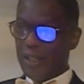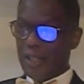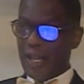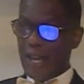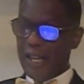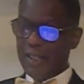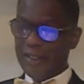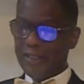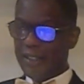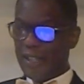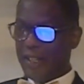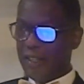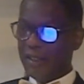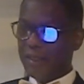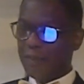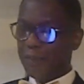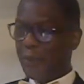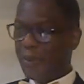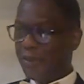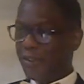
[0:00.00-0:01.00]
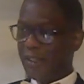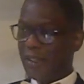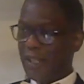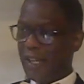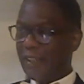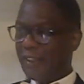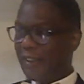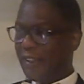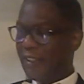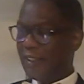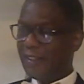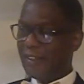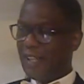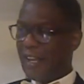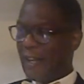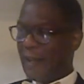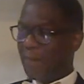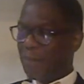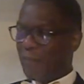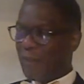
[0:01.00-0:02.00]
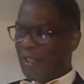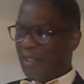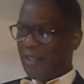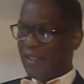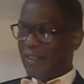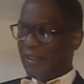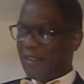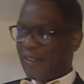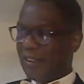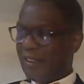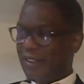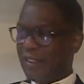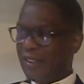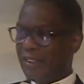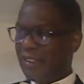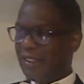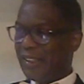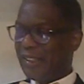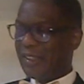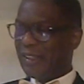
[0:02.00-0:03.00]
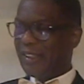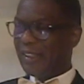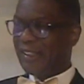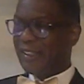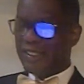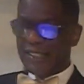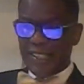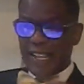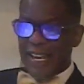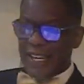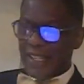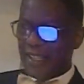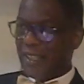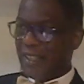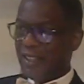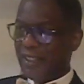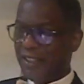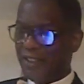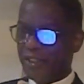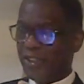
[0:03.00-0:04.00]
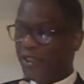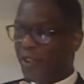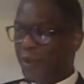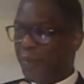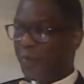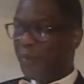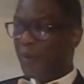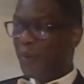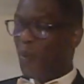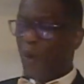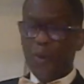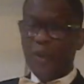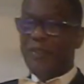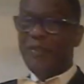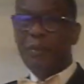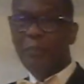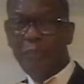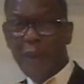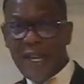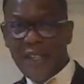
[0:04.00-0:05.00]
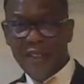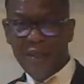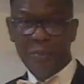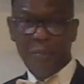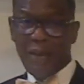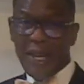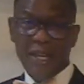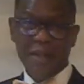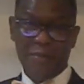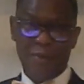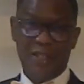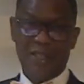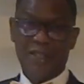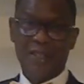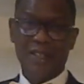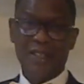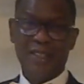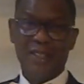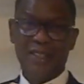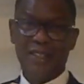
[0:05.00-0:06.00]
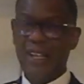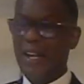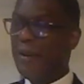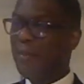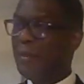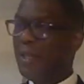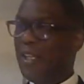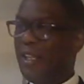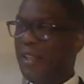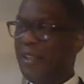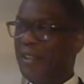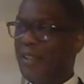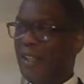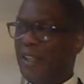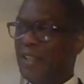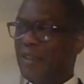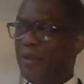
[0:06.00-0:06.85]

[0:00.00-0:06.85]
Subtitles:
Isaiah puts it like this, that the snake, the serpent, won't even bite the baby. You know what I mean?